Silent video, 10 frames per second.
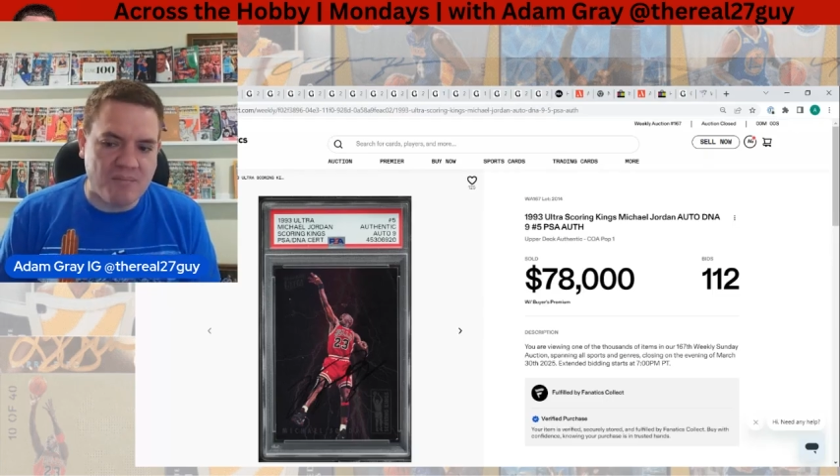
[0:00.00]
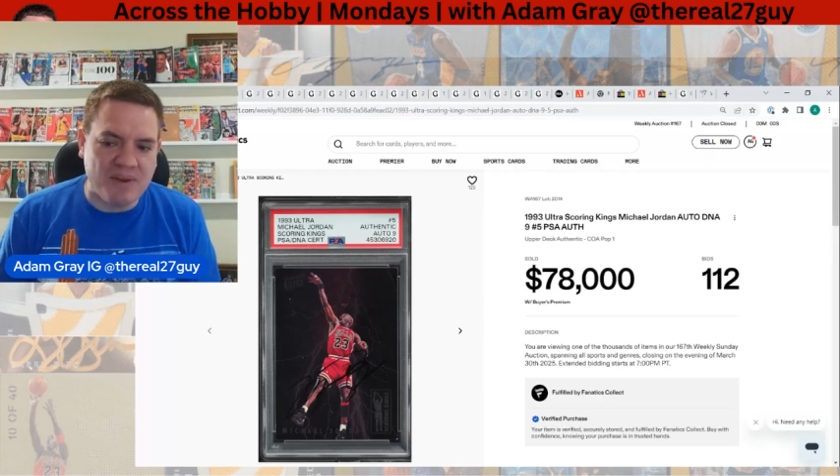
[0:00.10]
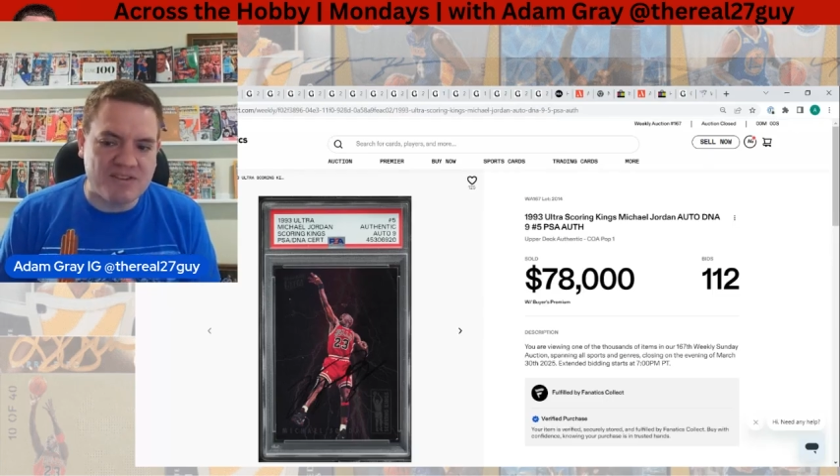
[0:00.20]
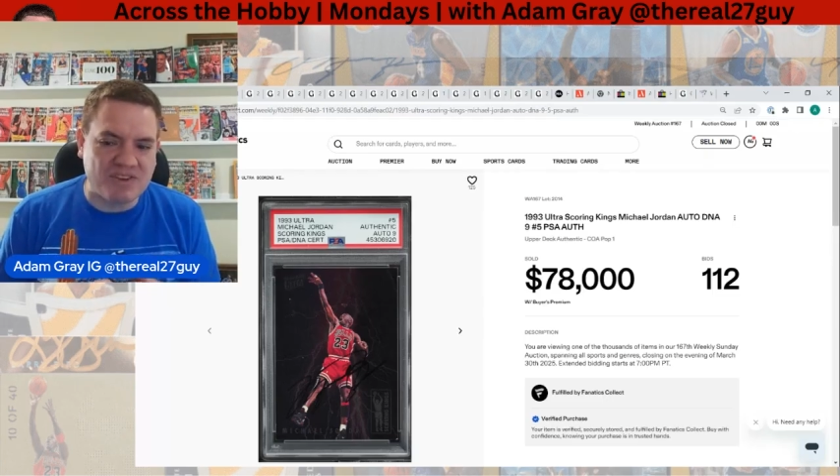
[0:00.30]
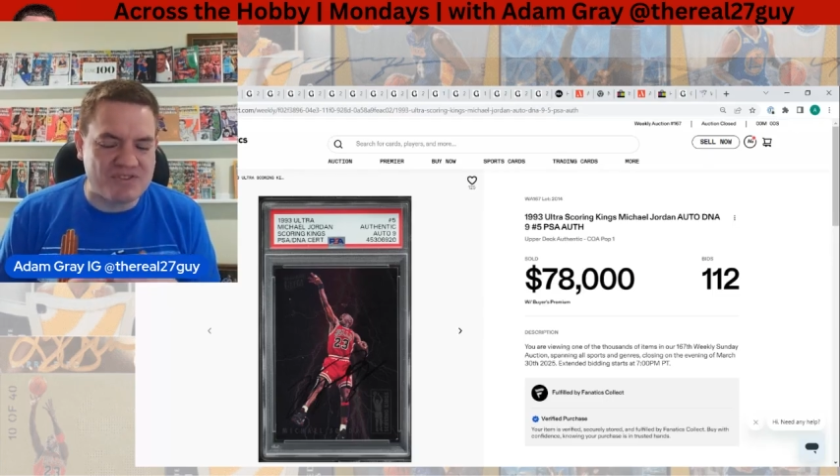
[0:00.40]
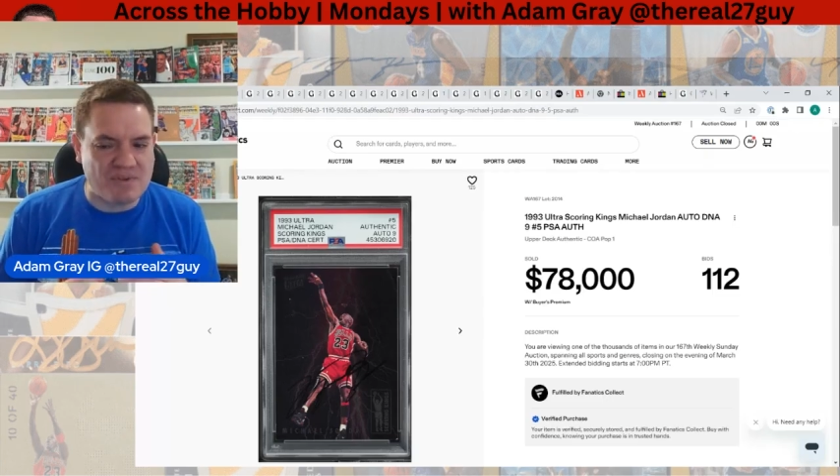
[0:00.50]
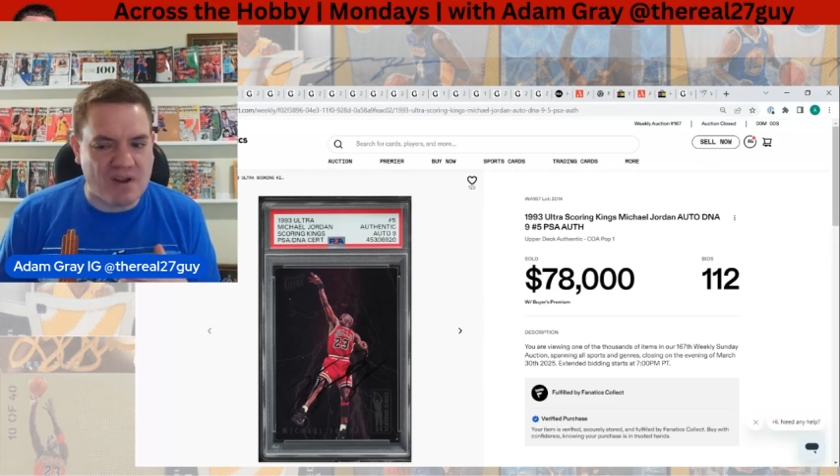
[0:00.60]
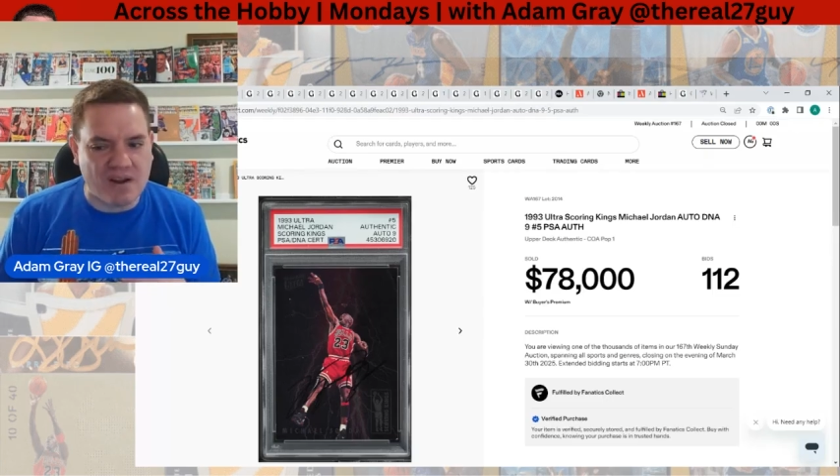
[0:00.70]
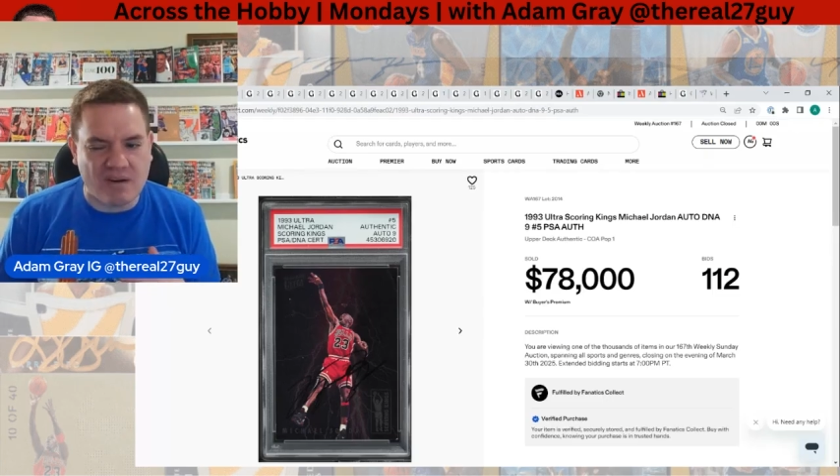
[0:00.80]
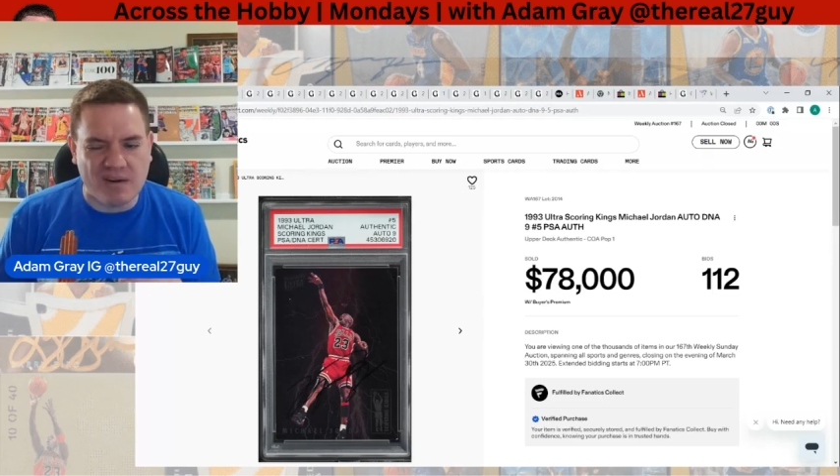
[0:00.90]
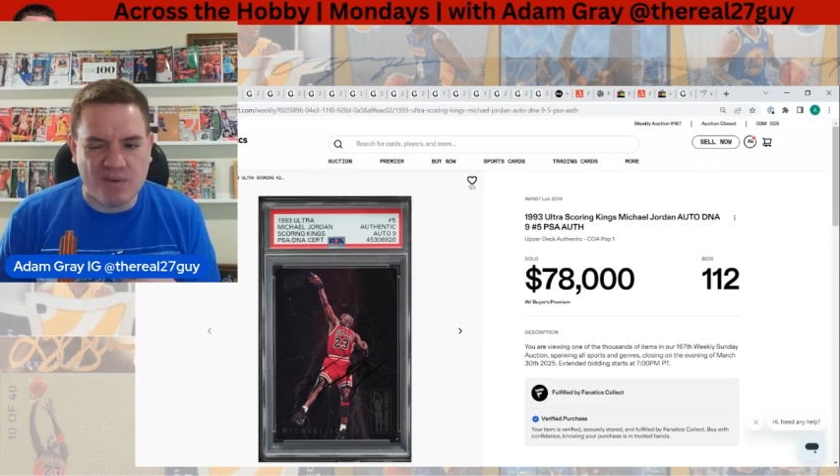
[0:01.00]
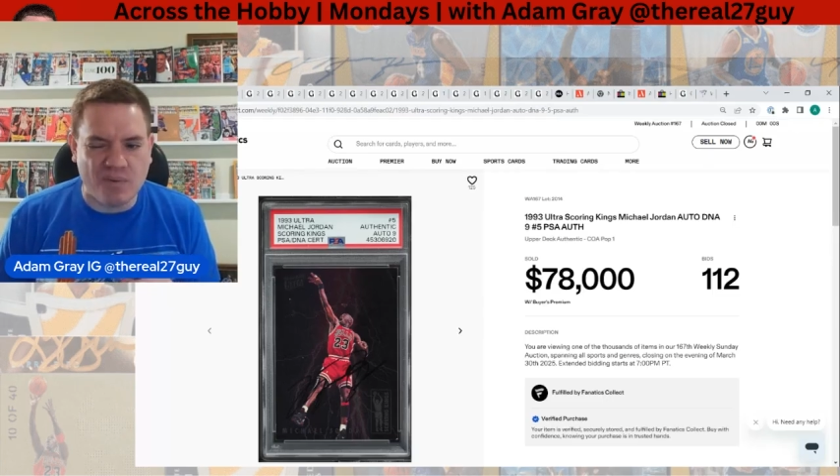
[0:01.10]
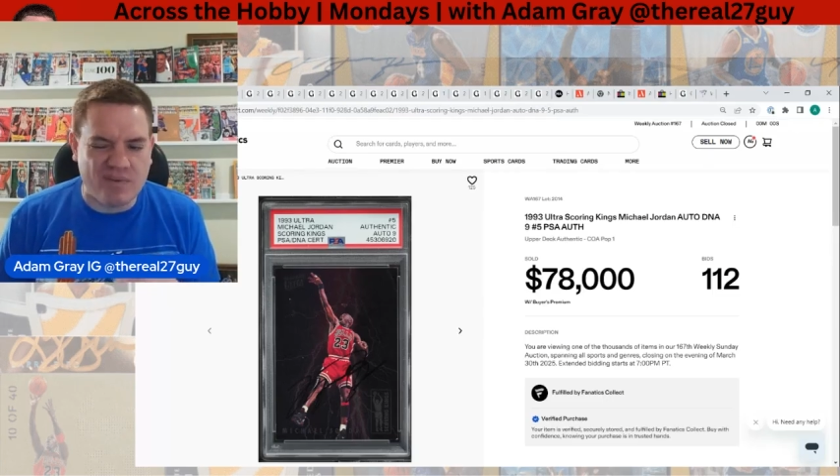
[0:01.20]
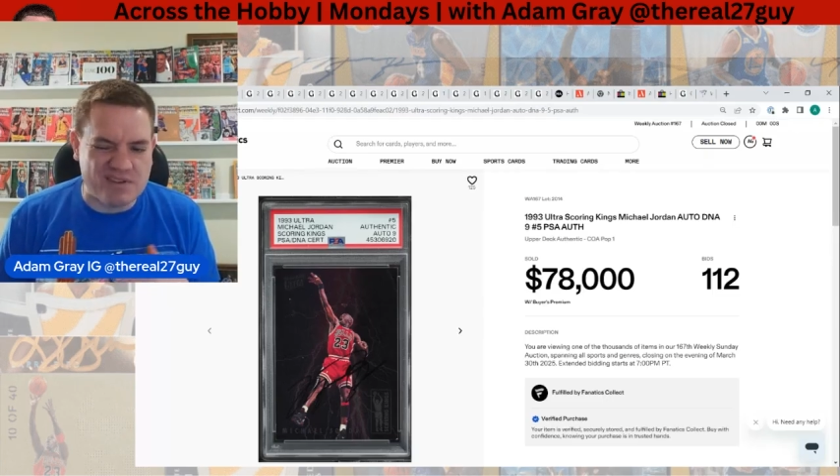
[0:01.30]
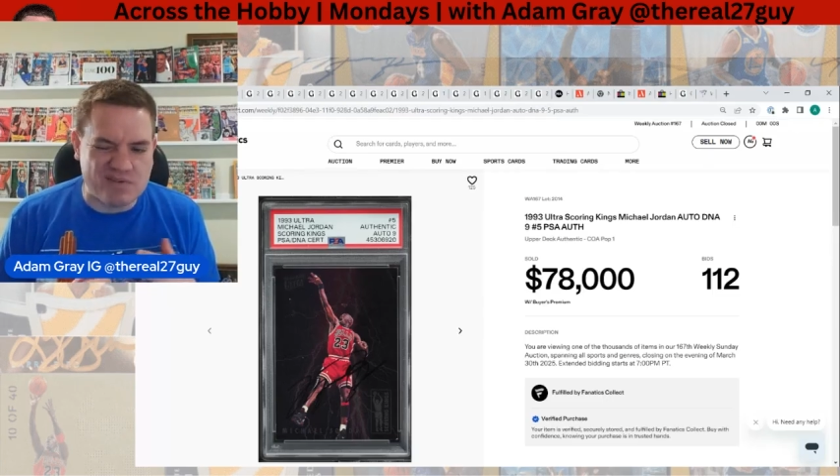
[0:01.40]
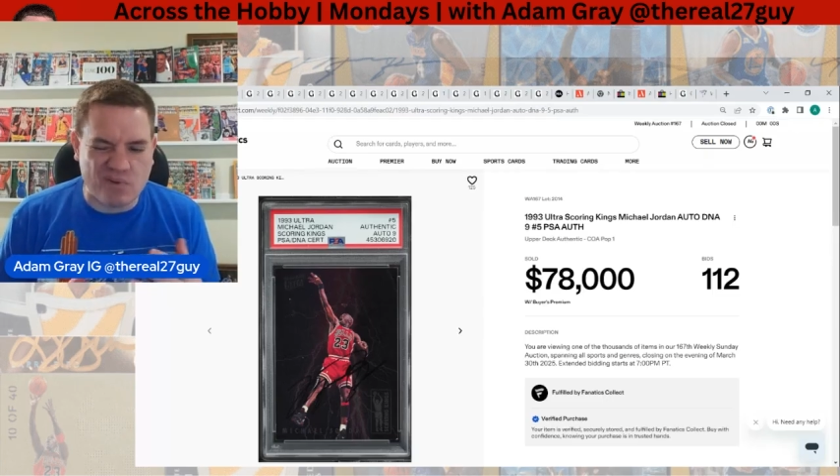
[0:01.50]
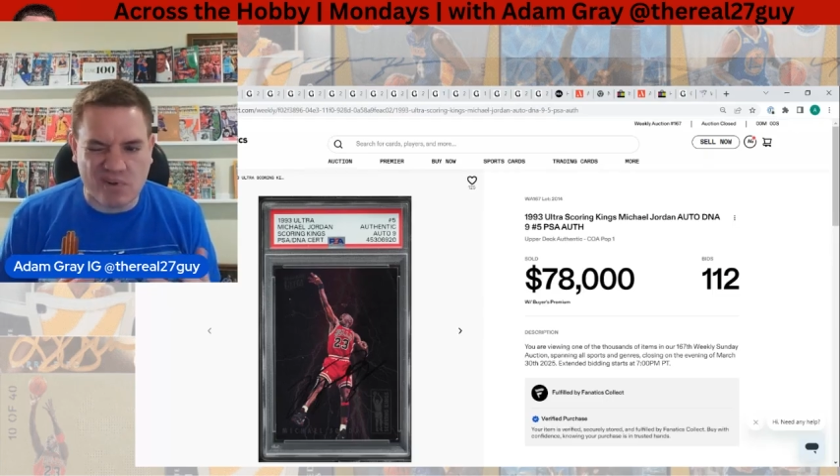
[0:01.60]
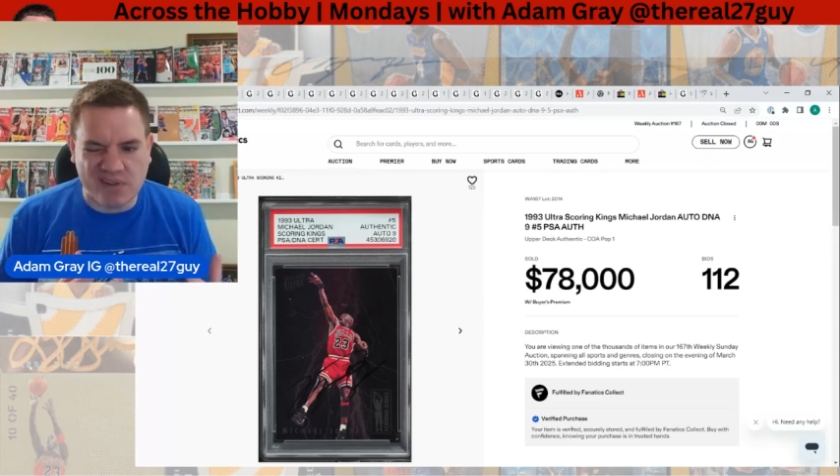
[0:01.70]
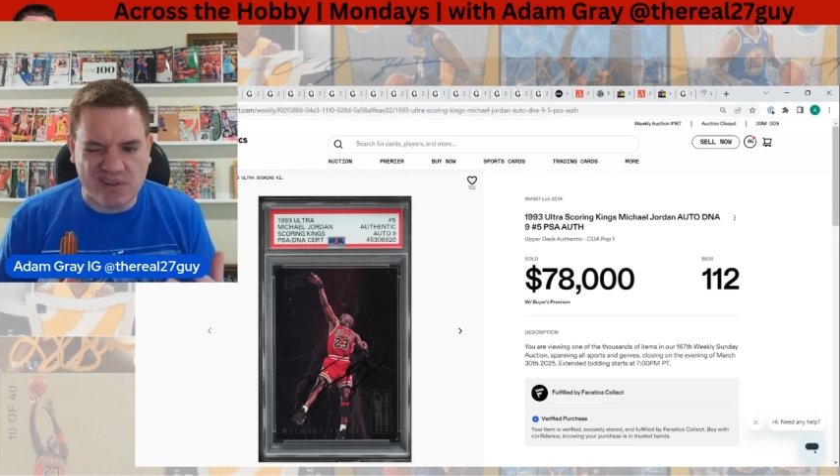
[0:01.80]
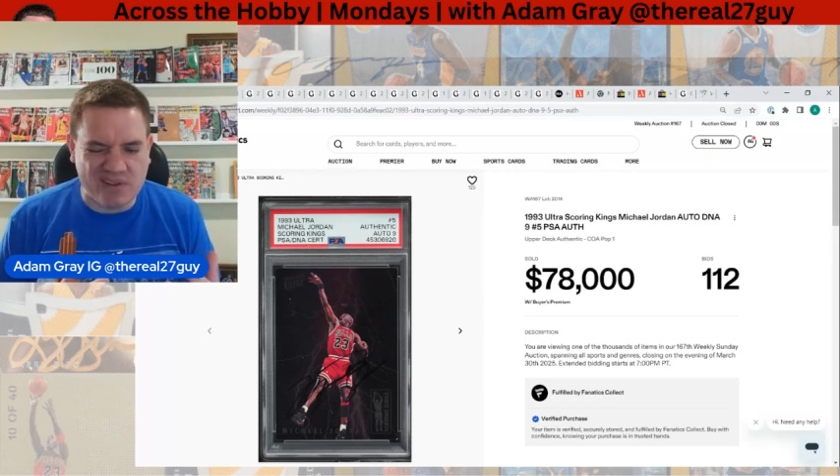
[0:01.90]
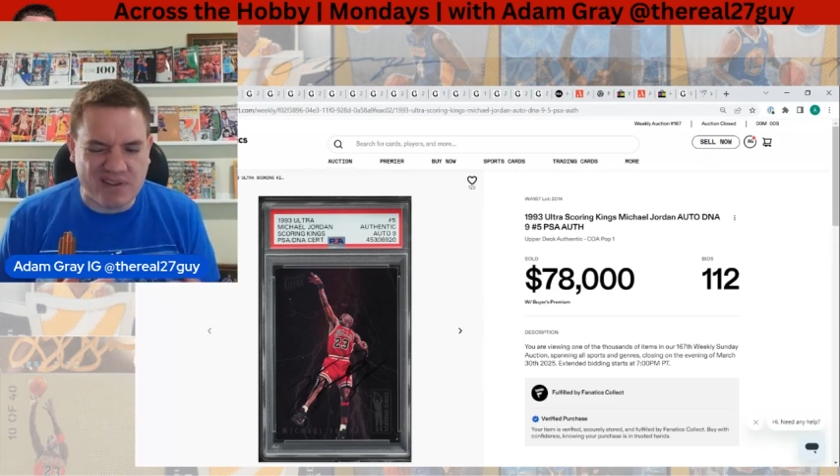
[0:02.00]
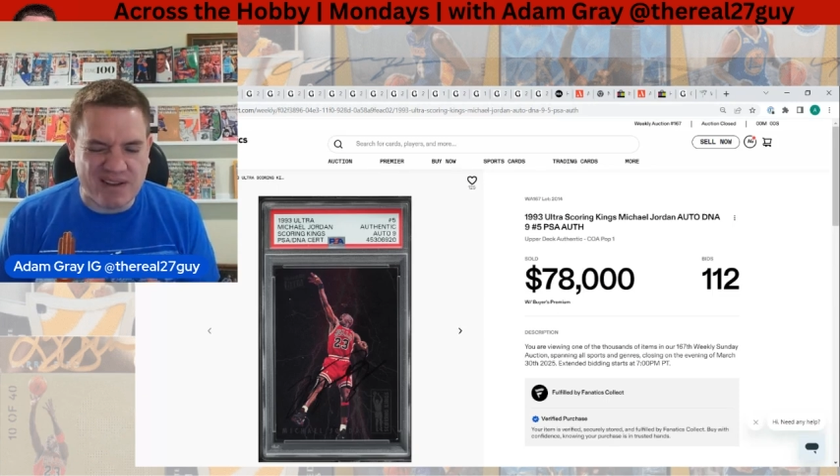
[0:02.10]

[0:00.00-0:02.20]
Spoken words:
but it's also not a card that we've historically looked